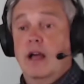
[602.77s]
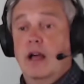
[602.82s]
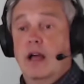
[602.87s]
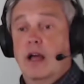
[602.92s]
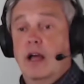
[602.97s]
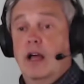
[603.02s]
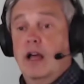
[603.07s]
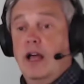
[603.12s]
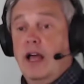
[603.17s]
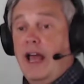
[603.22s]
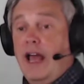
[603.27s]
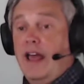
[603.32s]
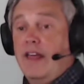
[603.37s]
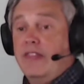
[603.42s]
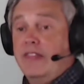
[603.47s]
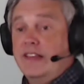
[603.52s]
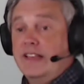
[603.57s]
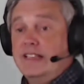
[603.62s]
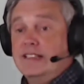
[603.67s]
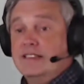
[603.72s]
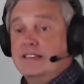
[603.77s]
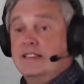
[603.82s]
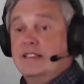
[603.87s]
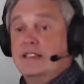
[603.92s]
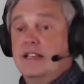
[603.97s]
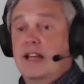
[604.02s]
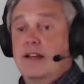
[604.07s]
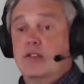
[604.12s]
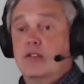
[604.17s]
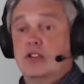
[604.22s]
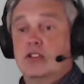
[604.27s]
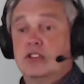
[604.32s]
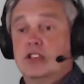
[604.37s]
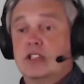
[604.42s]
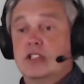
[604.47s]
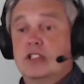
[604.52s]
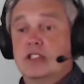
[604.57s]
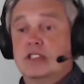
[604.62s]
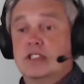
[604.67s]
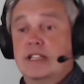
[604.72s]
at these levels.
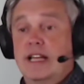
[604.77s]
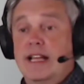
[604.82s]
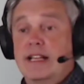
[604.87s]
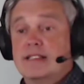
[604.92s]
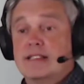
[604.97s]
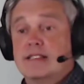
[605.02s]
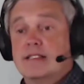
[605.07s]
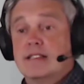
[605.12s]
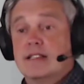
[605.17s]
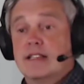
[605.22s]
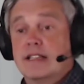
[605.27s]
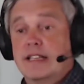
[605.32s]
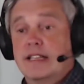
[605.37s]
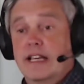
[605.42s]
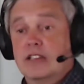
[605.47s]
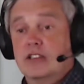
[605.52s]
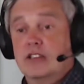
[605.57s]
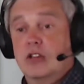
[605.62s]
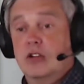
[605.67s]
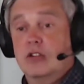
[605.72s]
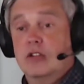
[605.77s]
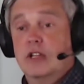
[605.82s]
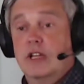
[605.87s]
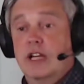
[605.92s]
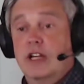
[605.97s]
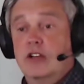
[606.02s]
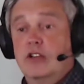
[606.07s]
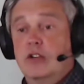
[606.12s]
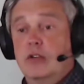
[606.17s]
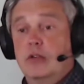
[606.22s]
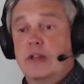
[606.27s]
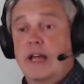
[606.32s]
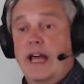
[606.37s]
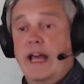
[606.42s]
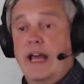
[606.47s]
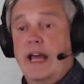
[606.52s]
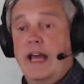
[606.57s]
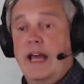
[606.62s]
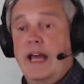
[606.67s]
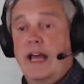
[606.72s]
So let's get on and do
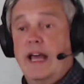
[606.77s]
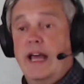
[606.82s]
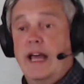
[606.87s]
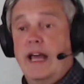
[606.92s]
that.